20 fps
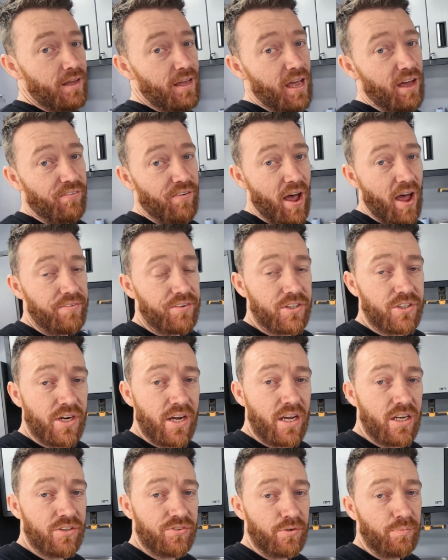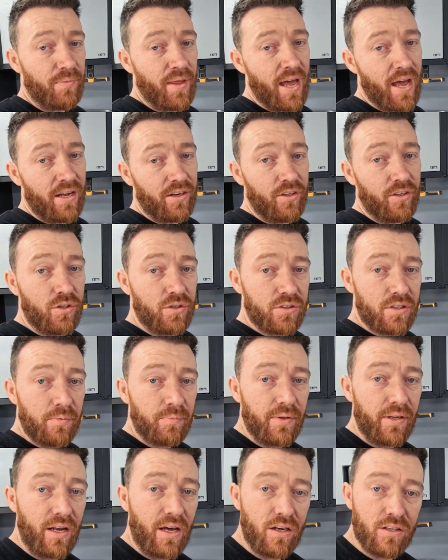if I have to change from that and use
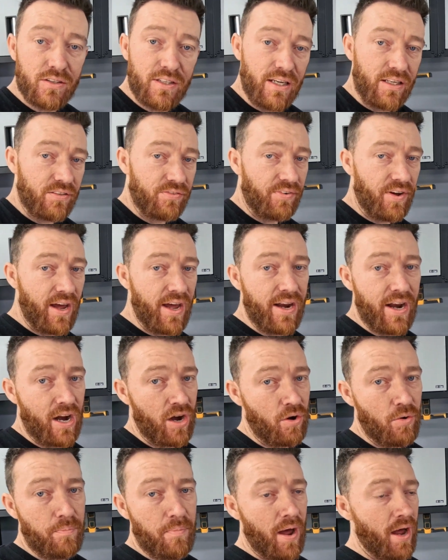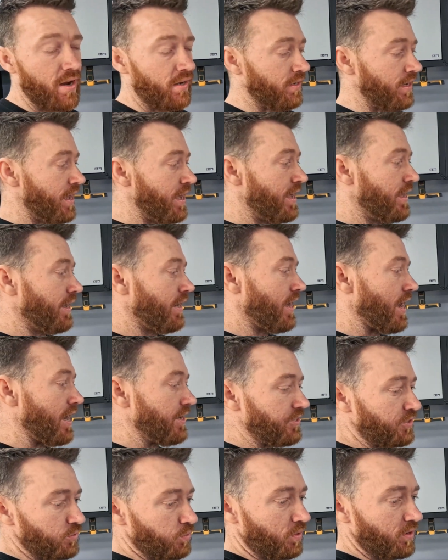something else, that's fine. I don't mind that. I
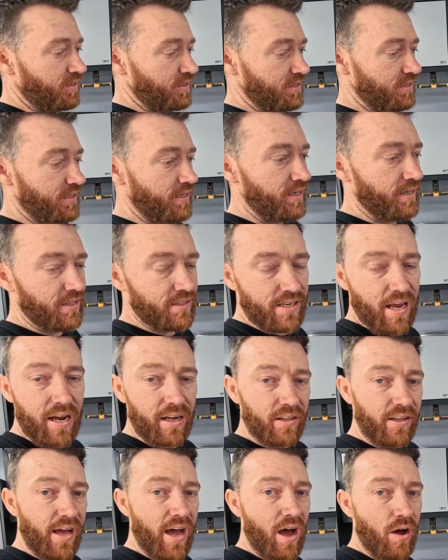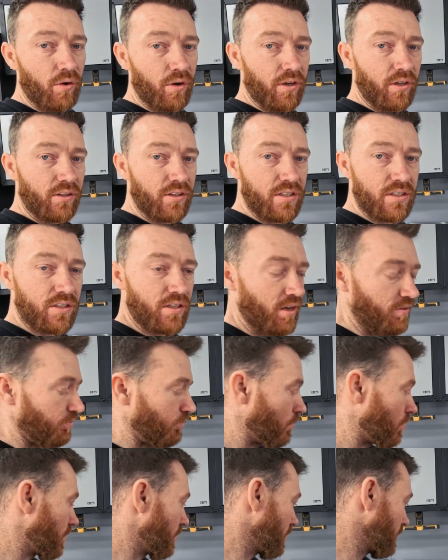just want to see exactly how good this
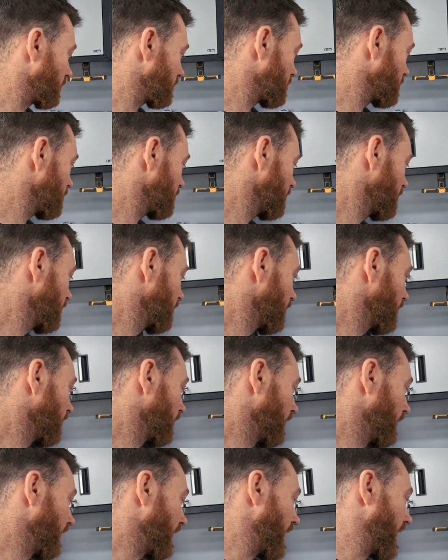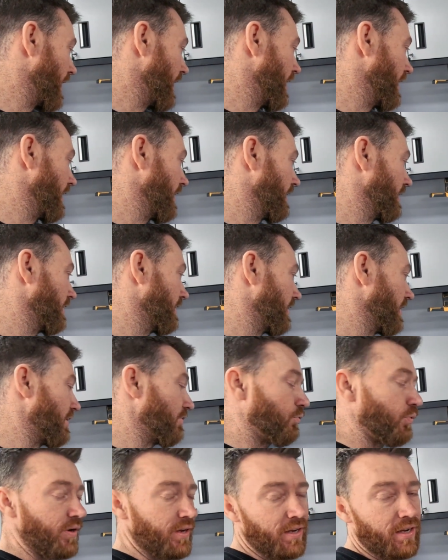stuff works and
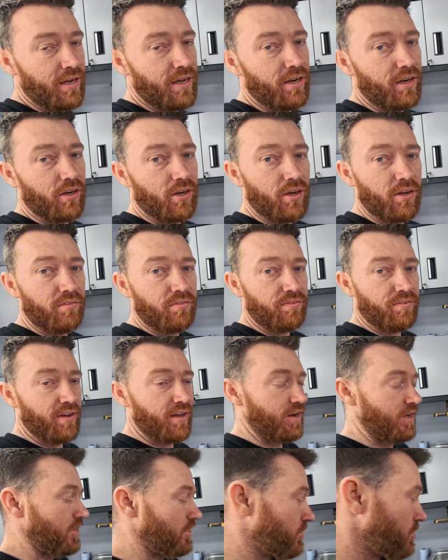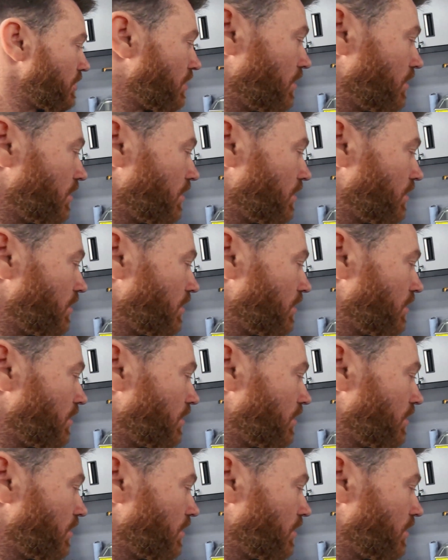if we can get a good finish.